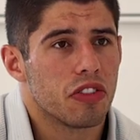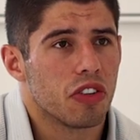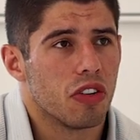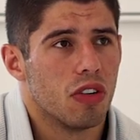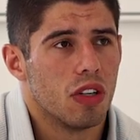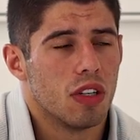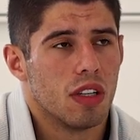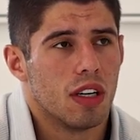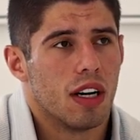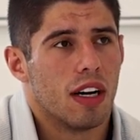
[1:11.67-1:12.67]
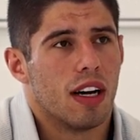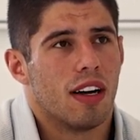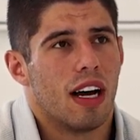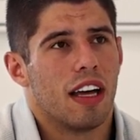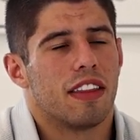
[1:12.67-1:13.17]
So
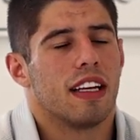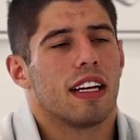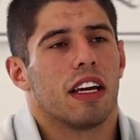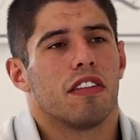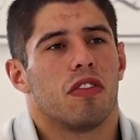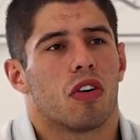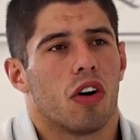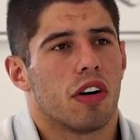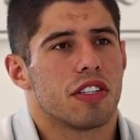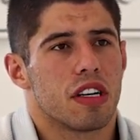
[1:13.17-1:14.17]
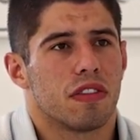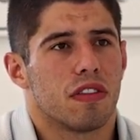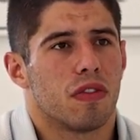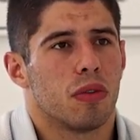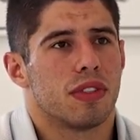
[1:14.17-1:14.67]
I think like if you call yourself a
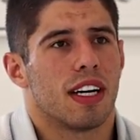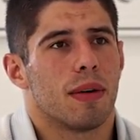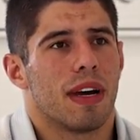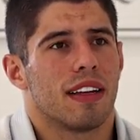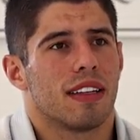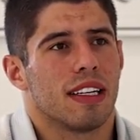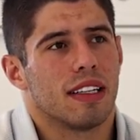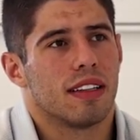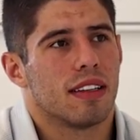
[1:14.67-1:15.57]
full-time athlete,